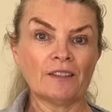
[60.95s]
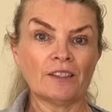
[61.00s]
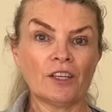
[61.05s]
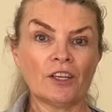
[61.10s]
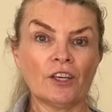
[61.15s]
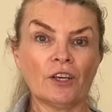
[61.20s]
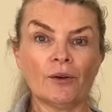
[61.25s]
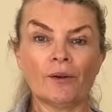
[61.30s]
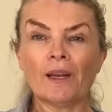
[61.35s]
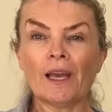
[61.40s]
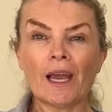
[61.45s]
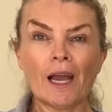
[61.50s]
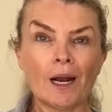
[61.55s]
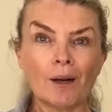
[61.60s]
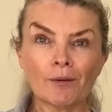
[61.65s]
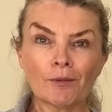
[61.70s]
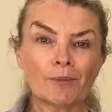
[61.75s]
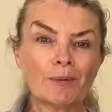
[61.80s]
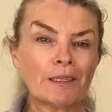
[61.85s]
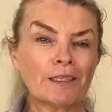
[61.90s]
to you and it
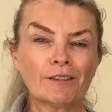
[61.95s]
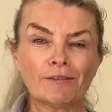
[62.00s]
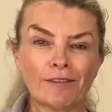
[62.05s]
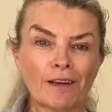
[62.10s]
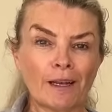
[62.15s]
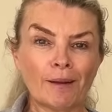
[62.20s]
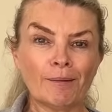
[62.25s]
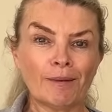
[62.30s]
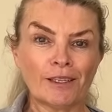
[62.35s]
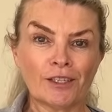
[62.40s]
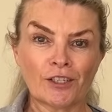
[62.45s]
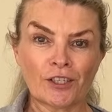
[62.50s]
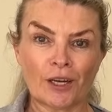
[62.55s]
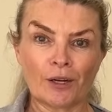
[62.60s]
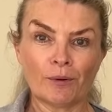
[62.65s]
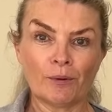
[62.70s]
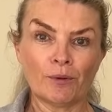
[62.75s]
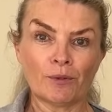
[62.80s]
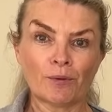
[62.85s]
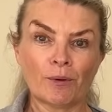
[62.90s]
helps me develop this
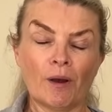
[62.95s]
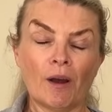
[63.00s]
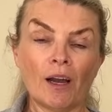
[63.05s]
channel as well.